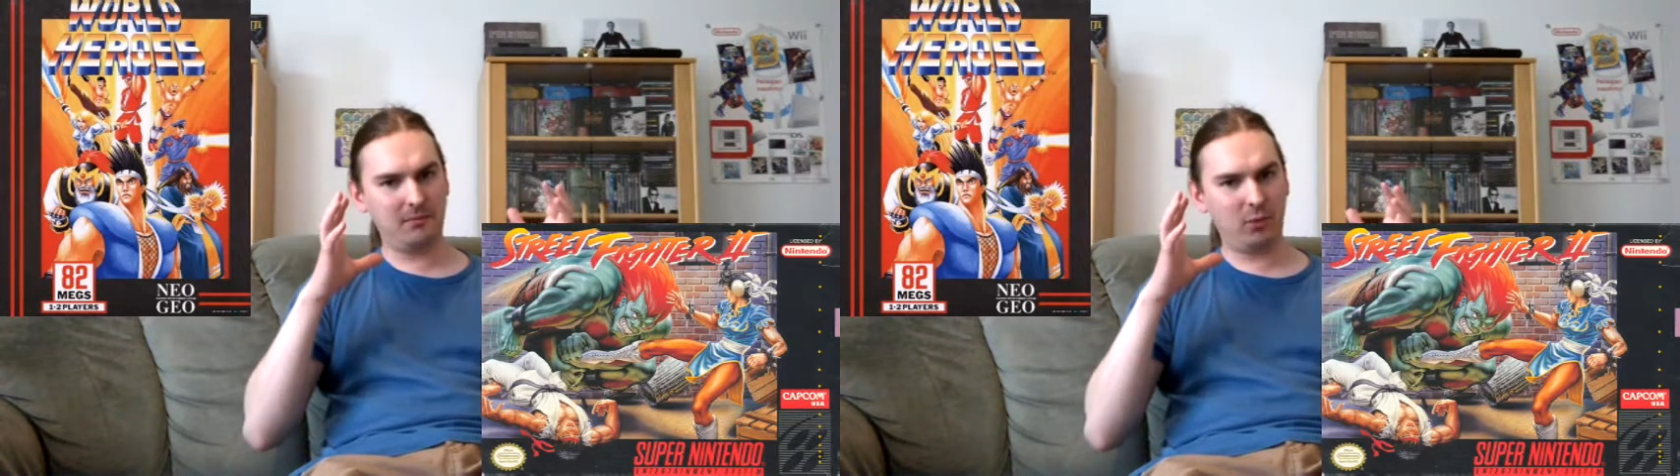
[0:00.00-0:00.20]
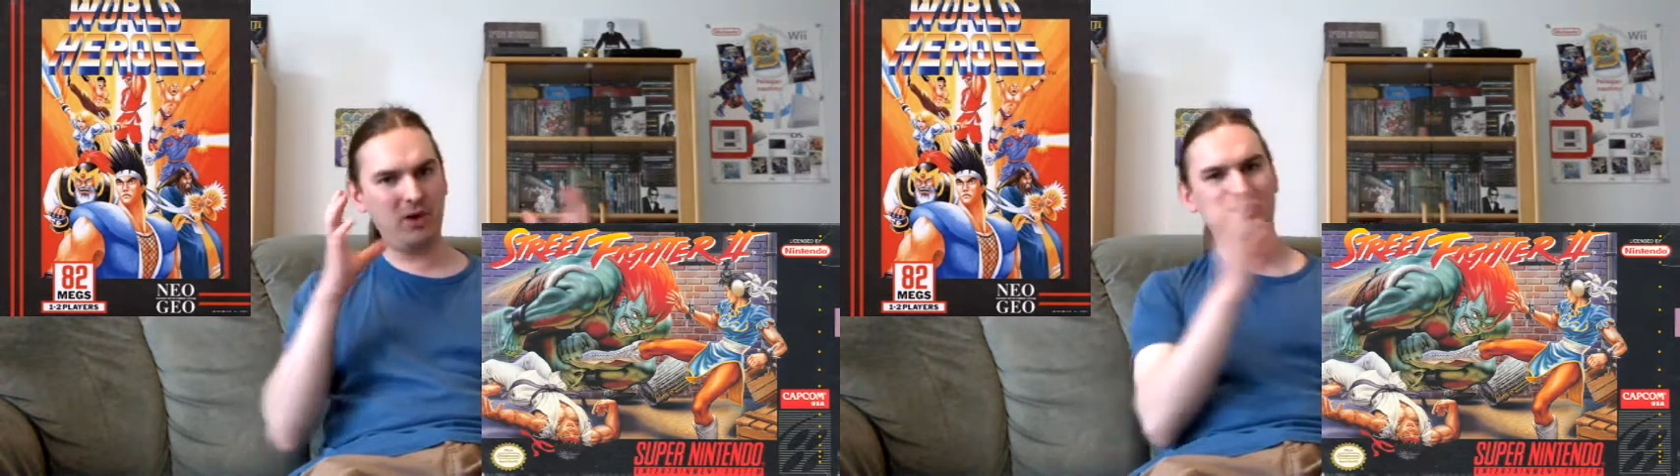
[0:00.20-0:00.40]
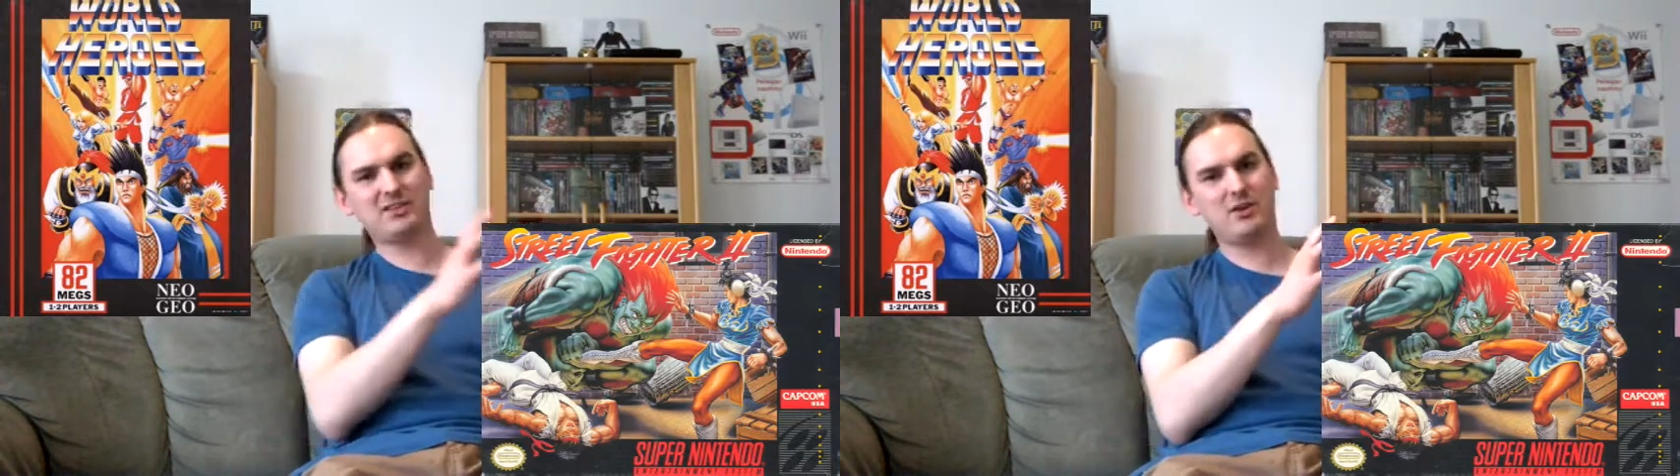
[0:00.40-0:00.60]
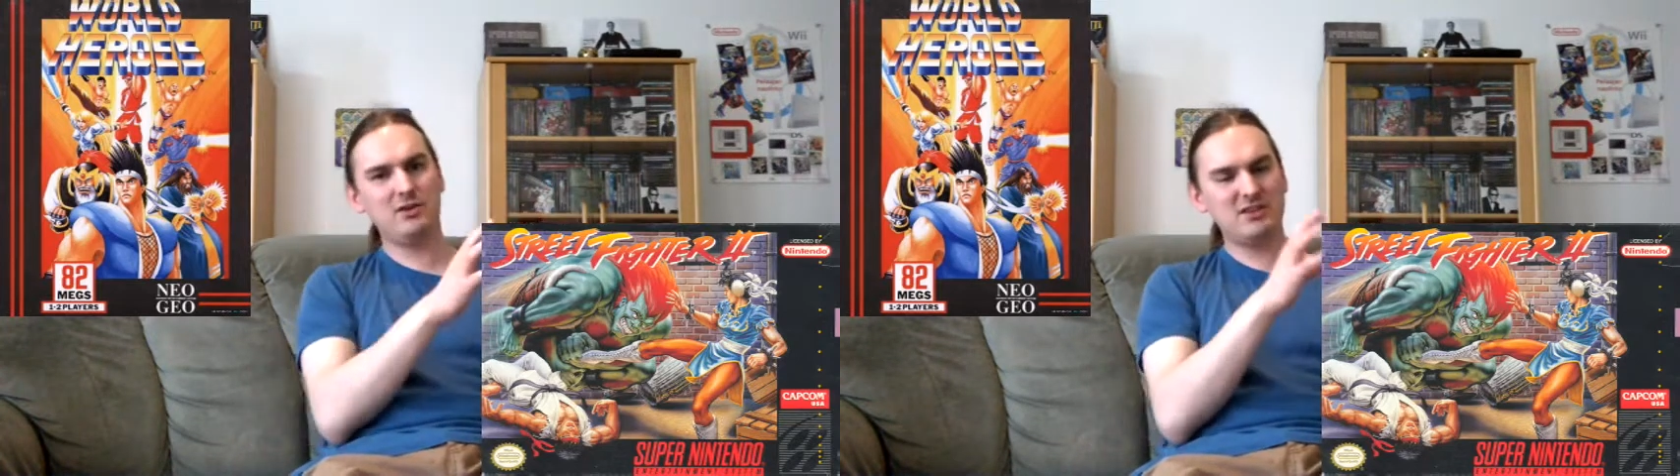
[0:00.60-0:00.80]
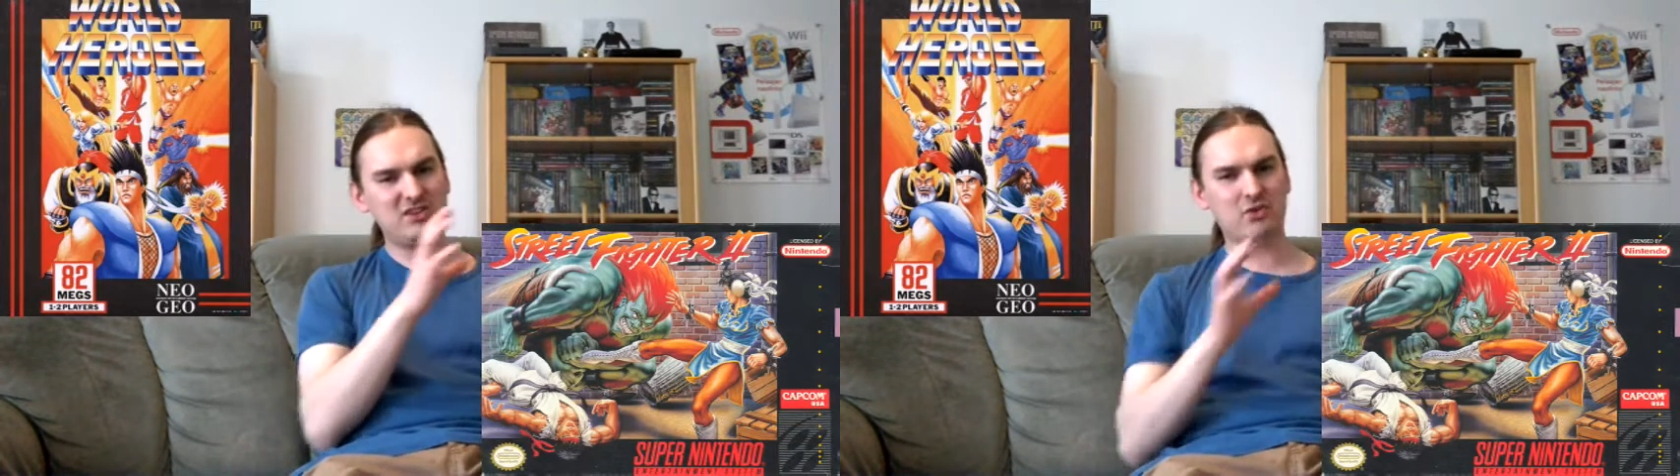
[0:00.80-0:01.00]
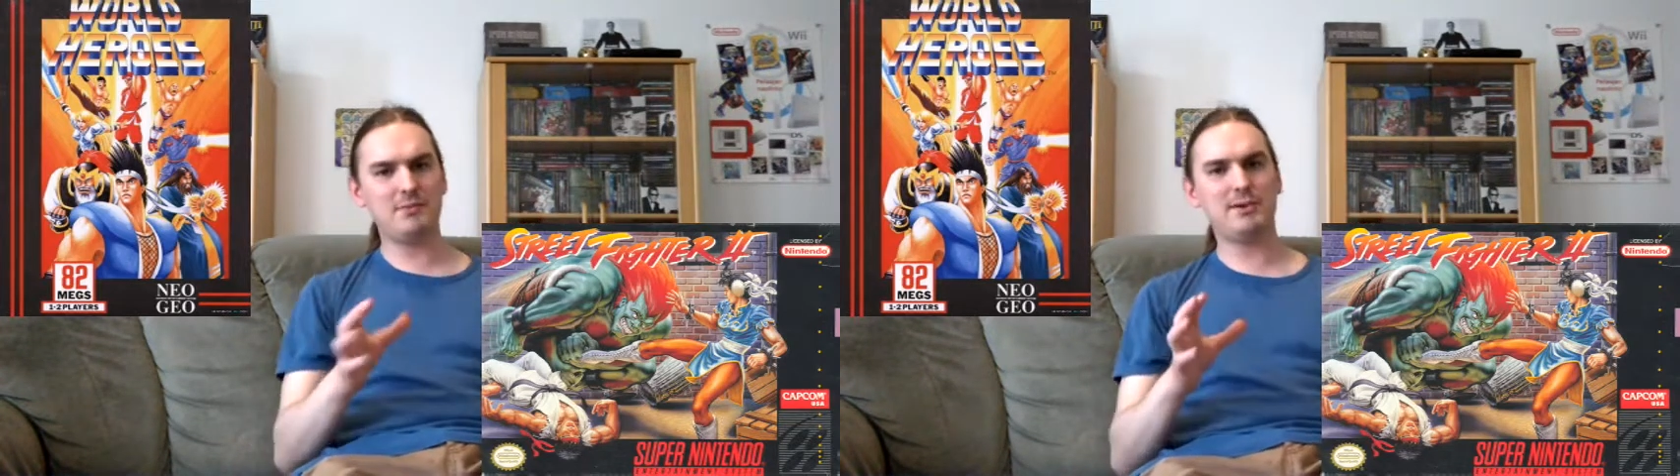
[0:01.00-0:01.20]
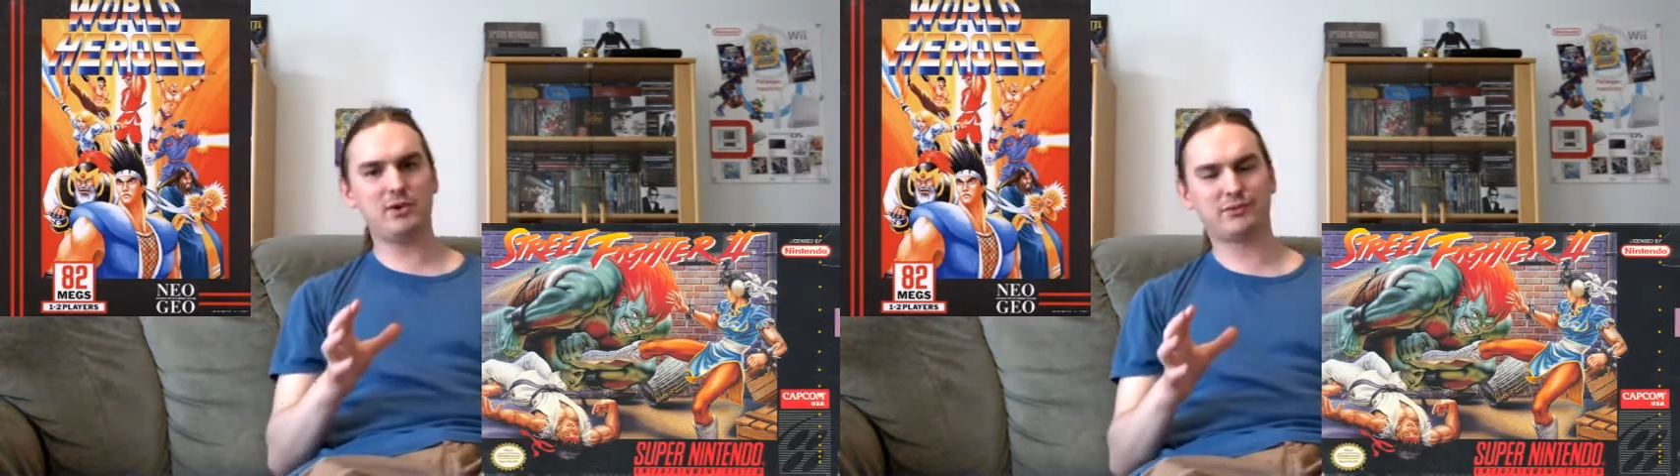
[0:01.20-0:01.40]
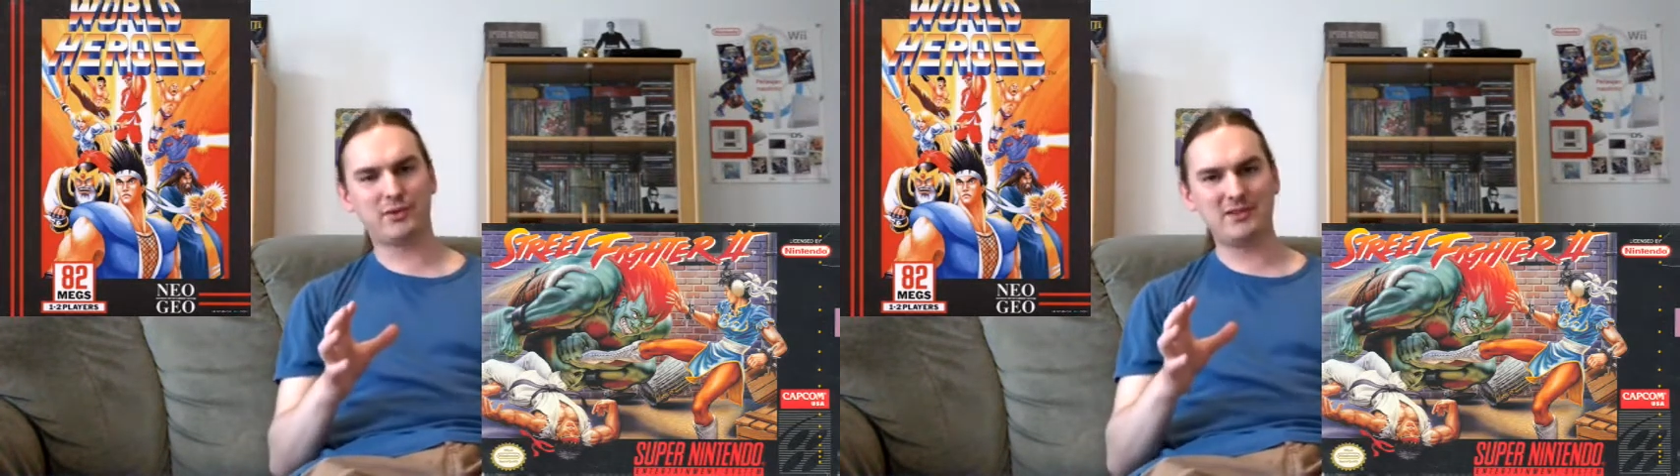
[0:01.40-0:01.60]
Western
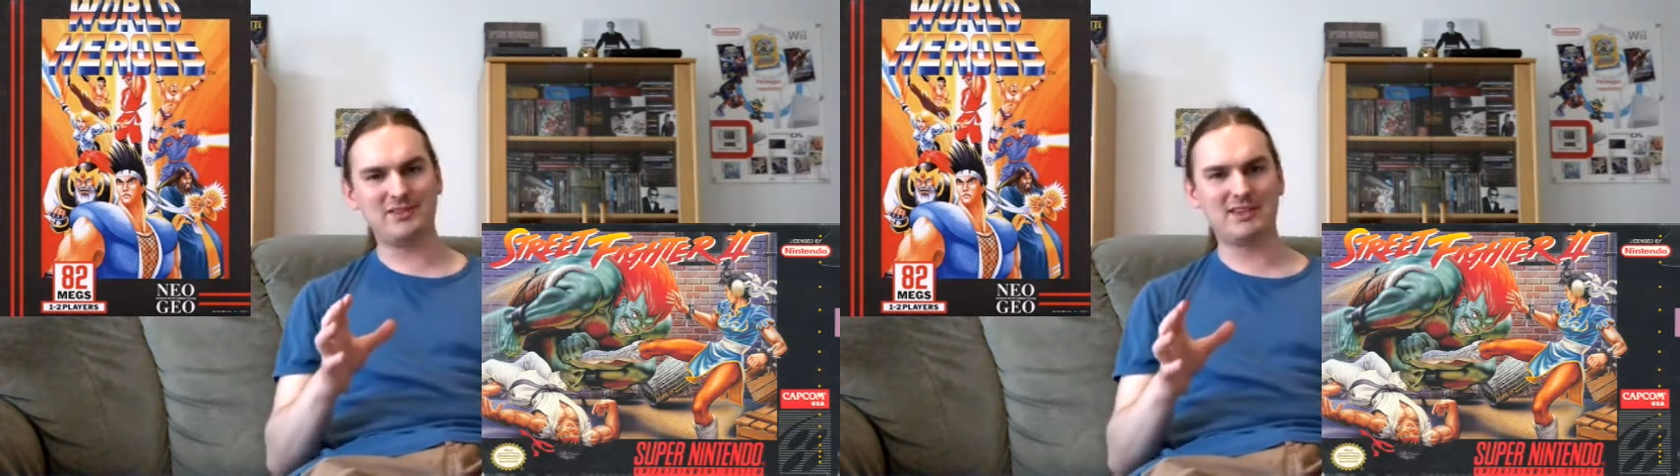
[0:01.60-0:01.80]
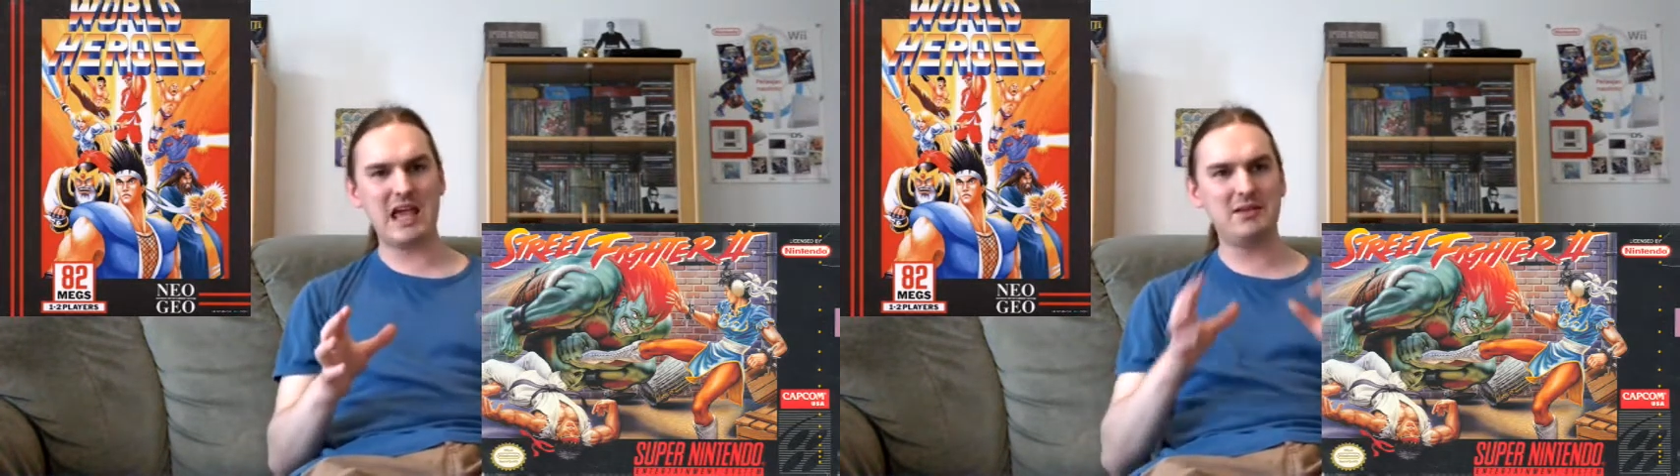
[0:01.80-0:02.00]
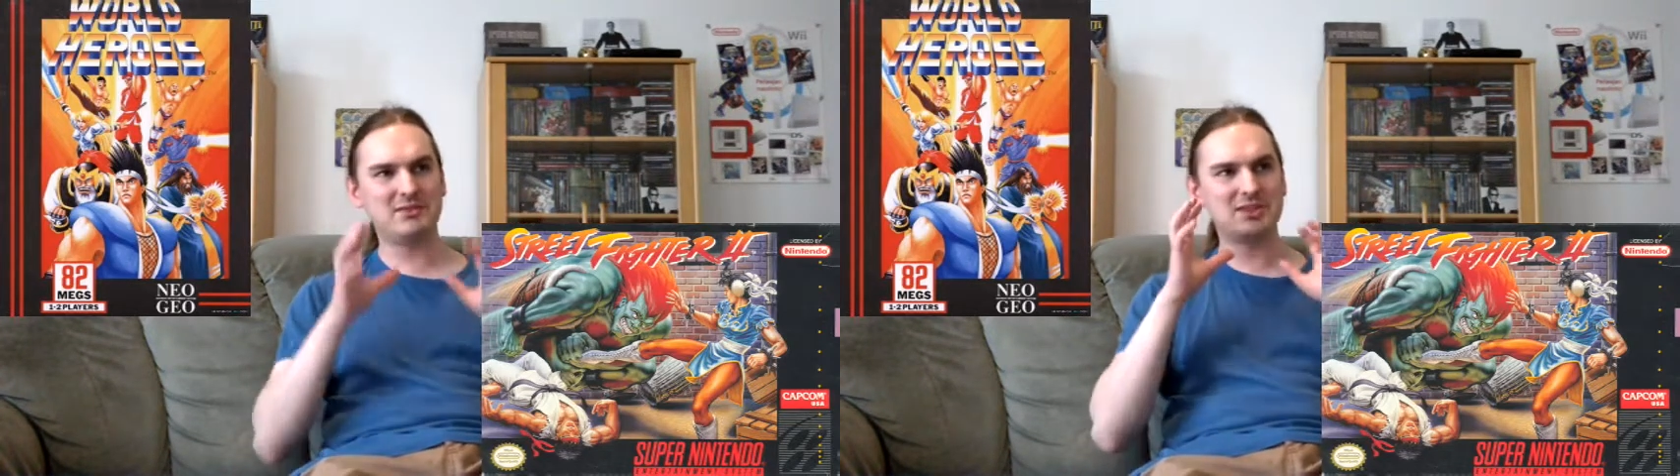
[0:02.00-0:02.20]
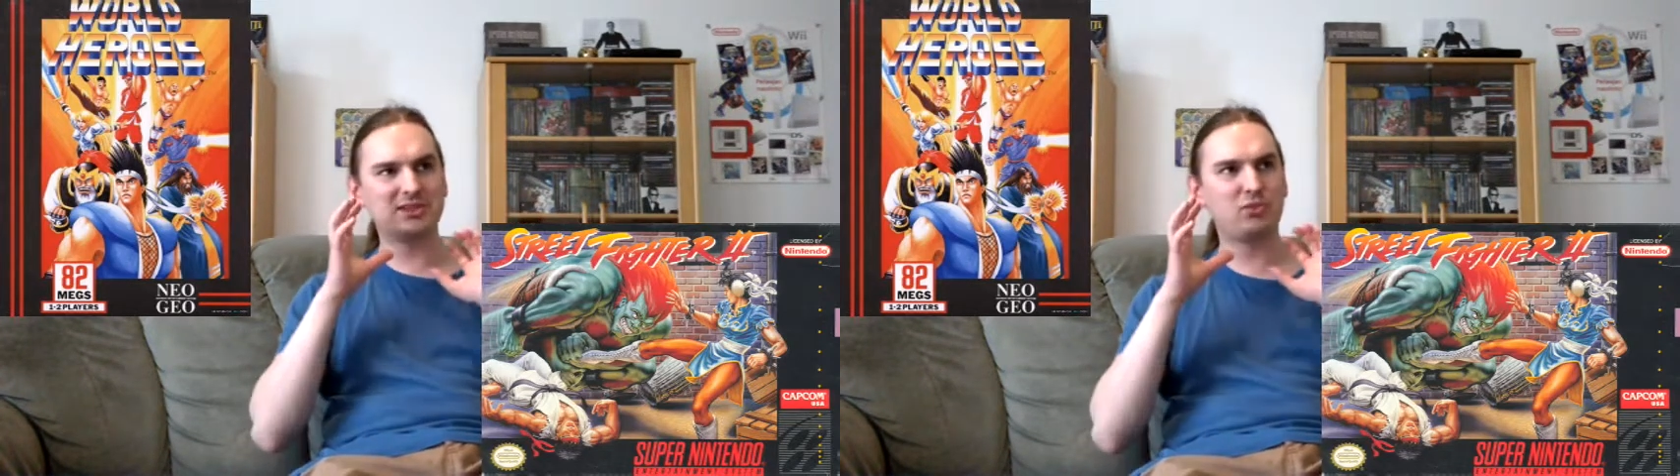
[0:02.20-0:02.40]
distributors for these games just